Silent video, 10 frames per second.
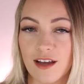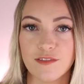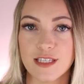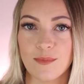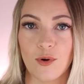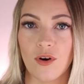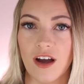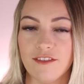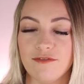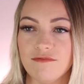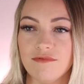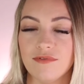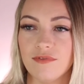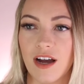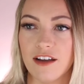love this more.
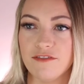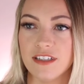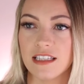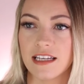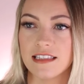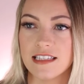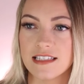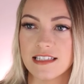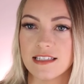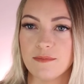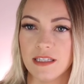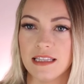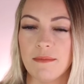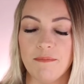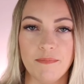I feel like this has
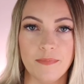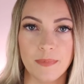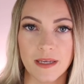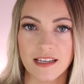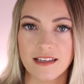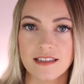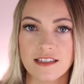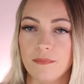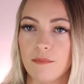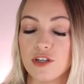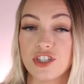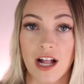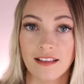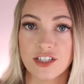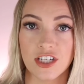been the biggest, most
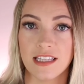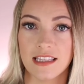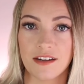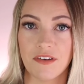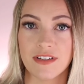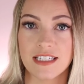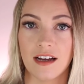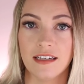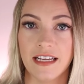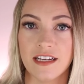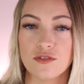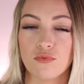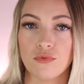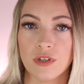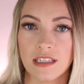challenging thing that I've ever done, and
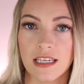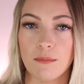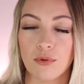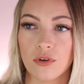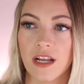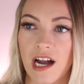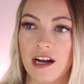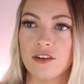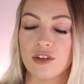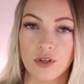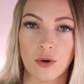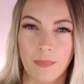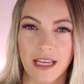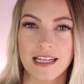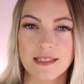it's really brought out the real
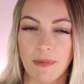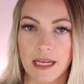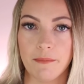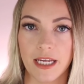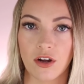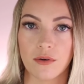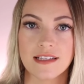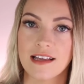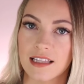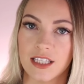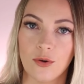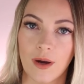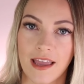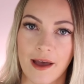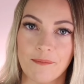me, and it's made me know exactly who
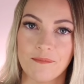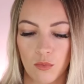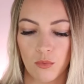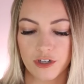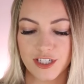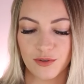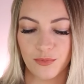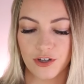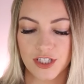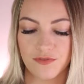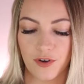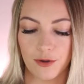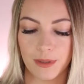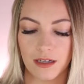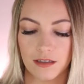I am. What is your worst
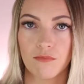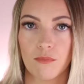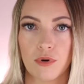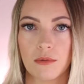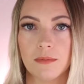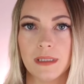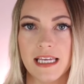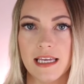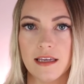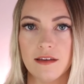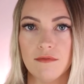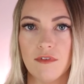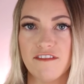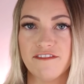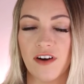phobia? Probably
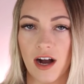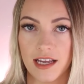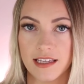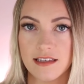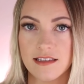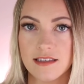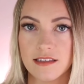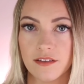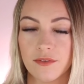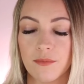fires,